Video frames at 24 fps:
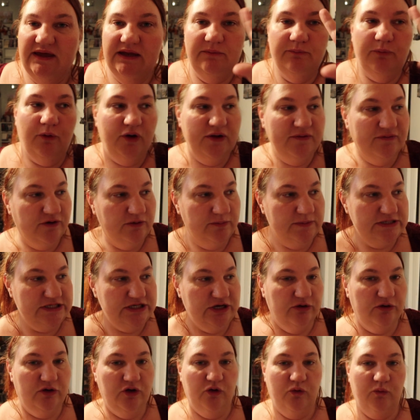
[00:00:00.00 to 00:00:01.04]
in boyfriend
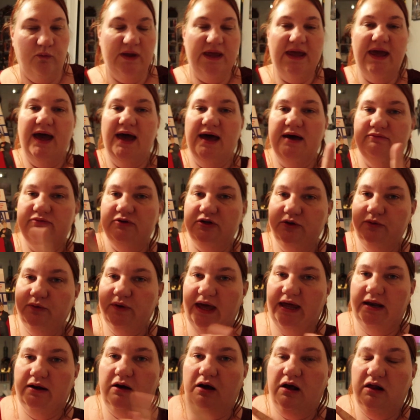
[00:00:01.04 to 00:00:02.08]
material we have
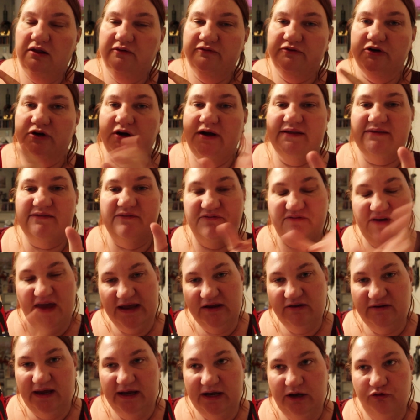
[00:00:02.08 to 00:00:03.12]
Luke and Oliver it's a
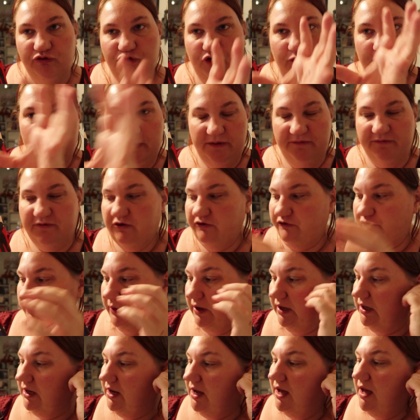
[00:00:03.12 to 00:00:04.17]
fake dating trope in the first
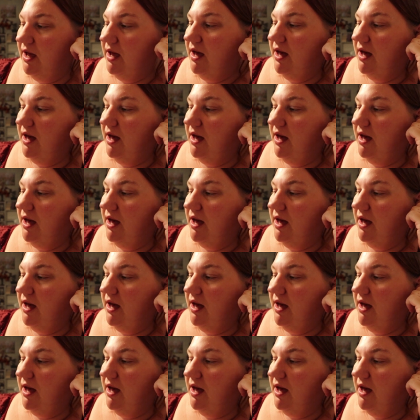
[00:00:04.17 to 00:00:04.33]
one